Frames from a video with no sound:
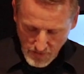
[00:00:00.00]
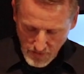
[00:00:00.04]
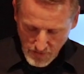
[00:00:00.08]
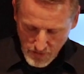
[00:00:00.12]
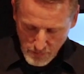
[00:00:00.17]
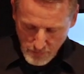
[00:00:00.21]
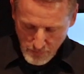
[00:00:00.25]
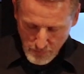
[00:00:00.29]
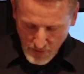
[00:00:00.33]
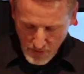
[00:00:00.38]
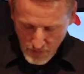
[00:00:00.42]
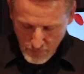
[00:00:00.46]
The
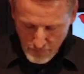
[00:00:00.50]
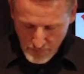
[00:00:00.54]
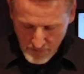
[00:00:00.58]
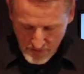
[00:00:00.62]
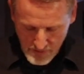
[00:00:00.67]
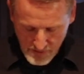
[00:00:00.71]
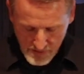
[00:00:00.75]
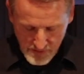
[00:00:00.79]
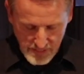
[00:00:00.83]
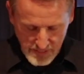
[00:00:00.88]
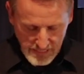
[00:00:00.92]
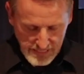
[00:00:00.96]

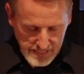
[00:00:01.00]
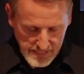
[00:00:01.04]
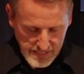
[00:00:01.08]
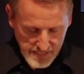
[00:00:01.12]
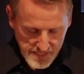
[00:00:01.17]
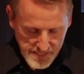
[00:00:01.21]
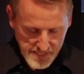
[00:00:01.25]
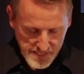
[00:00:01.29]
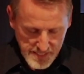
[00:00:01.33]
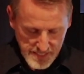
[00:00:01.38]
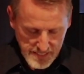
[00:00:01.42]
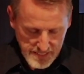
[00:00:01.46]
purpose
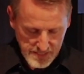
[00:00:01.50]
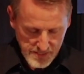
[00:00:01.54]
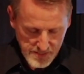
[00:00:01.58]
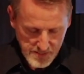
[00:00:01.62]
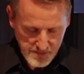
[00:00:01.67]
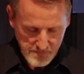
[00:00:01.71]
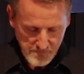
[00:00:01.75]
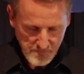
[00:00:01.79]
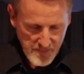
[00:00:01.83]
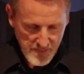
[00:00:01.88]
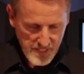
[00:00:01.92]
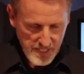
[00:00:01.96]
is
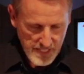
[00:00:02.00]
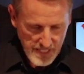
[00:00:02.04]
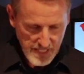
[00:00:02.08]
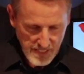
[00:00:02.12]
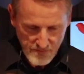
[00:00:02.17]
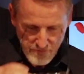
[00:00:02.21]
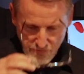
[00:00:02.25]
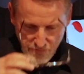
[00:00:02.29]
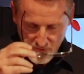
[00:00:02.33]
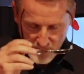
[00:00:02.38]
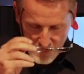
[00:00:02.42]
this. And for